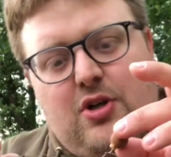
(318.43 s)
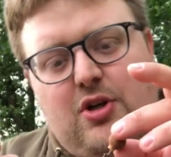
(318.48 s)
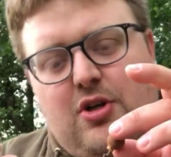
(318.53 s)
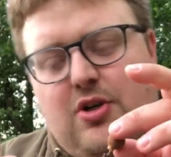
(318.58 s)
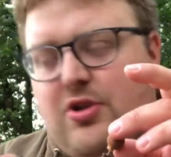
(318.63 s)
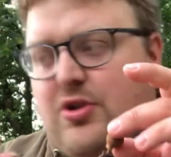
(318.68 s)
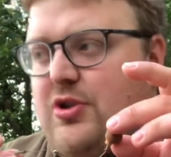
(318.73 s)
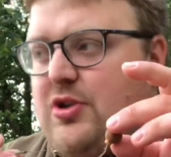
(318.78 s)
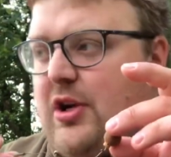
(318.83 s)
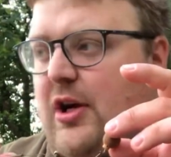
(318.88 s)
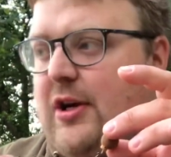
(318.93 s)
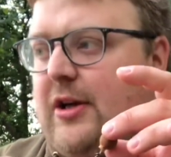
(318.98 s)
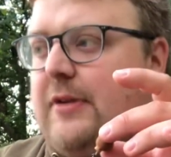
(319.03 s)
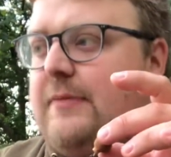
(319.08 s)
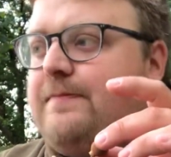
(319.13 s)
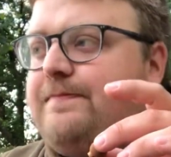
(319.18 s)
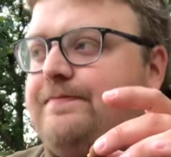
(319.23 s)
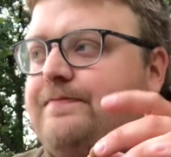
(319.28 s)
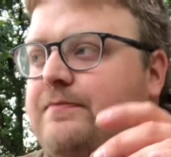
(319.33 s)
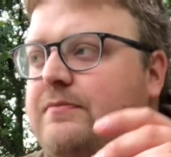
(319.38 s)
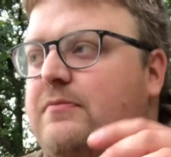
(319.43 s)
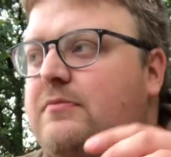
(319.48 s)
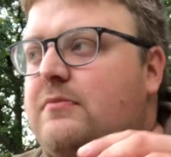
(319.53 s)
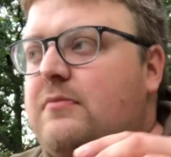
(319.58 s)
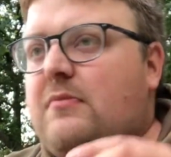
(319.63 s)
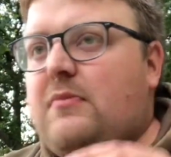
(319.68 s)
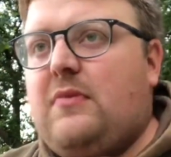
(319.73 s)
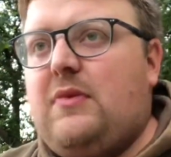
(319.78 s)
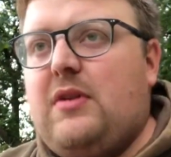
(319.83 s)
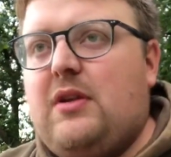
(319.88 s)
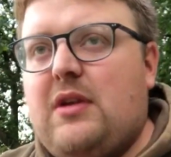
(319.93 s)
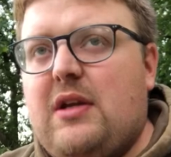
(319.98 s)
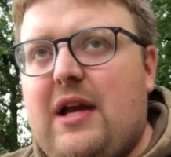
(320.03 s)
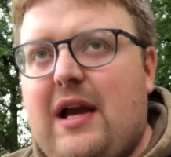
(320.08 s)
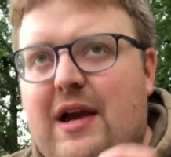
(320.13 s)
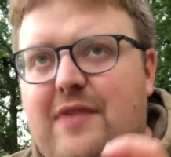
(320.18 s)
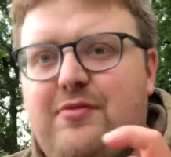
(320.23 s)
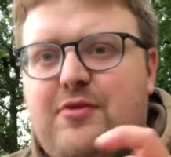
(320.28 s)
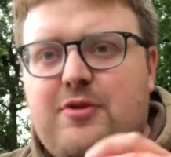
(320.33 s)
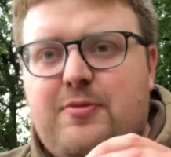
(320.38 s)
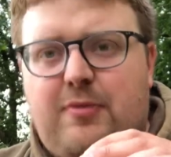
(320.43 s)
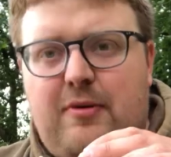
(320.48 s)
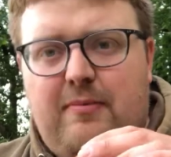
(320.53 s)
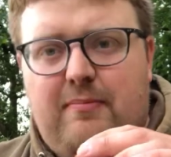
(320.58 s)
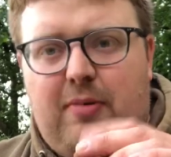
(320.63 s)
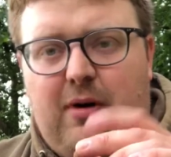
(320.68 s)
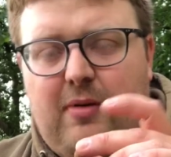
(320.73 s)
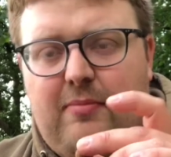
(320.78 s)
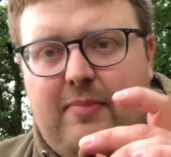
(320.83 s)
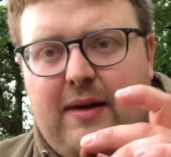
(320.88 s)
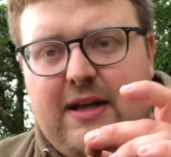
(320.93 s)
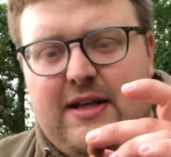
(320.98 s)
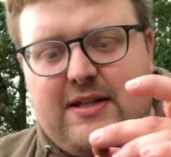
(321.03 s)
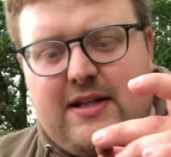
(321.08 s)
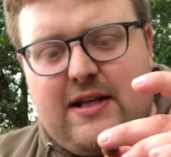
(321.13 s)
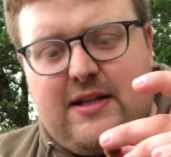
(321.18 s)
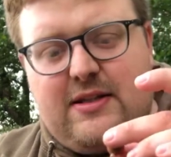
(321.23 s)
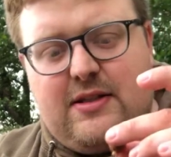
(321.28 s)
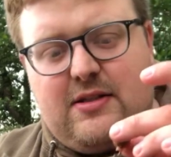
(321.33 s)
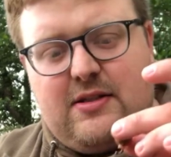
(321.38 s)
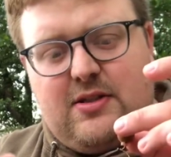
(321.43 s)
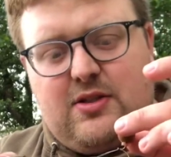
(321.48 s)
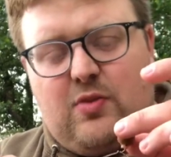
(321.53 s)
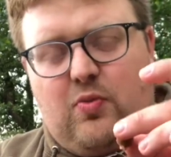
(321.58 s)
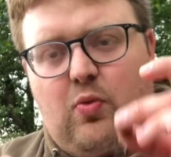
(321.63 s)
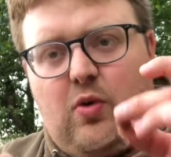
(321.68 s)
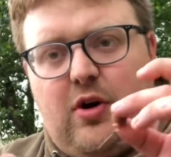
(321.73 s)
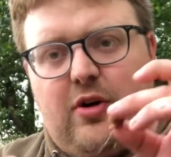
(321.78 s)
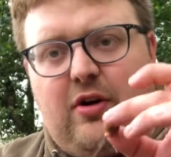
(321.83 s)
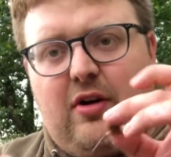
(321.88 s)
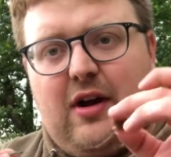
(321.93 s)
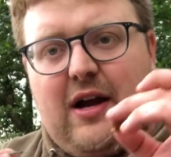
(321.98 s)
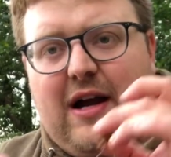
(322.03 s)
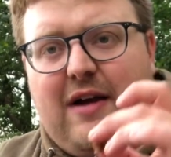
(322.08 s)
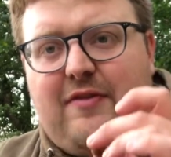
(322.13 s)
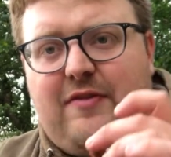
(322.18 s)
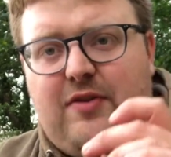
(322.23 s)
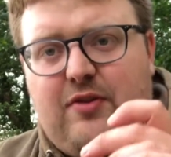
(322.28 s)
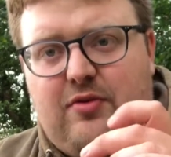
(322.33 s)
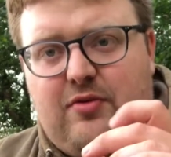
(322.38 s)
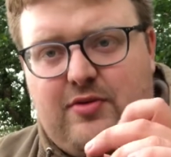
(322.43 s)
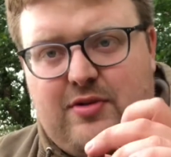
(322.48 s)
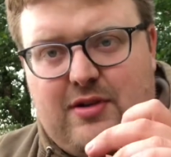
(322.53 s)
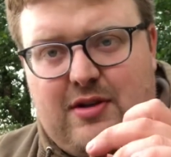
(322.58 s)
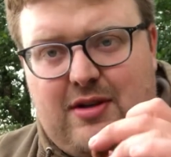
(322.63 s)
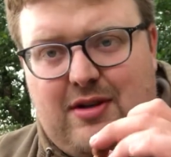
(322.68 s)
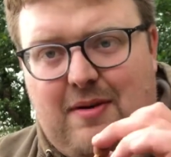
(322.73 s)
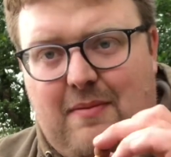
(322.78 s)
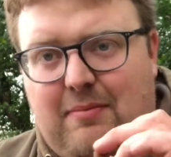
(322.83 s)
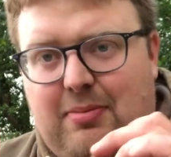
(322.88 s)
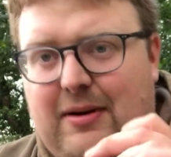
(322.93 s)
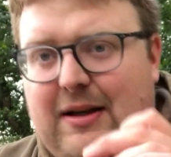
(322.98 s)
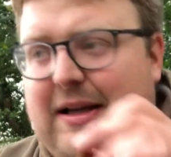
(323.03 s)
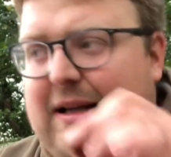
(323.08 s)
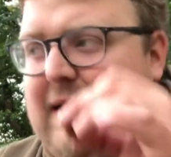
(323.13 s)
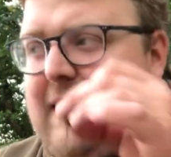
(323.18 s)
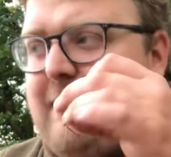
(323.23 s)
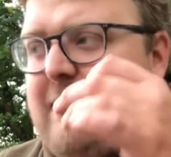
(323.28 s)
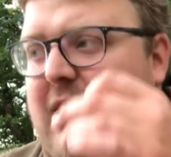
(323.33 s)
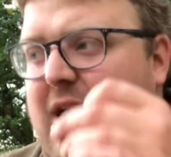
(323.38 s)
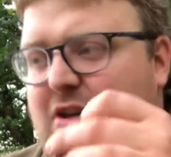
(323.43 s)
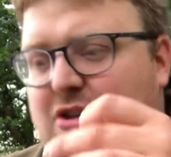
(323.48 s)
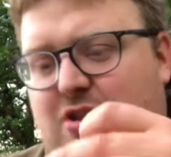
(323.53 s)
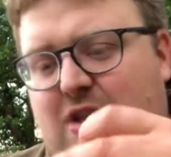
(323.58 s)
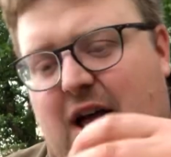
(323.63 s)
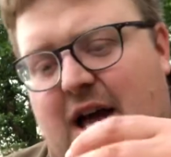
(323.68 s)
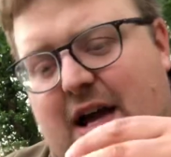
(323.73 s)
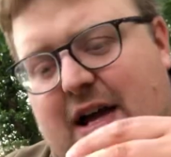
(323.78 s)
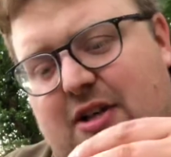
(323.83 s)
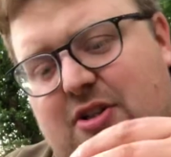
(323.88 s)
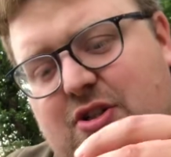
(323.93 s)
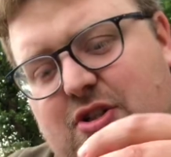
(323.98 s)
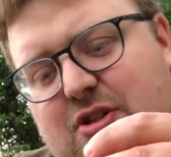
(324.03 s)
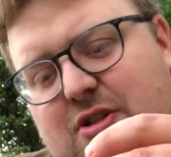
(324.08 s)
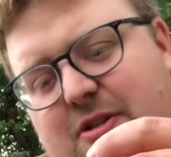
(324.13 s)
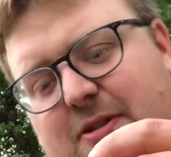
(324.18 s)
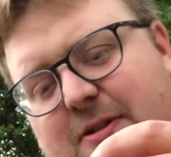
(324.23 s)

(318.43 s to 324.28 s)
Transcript: so everyone's putting bottom baits in so why not have yours completely match the hatch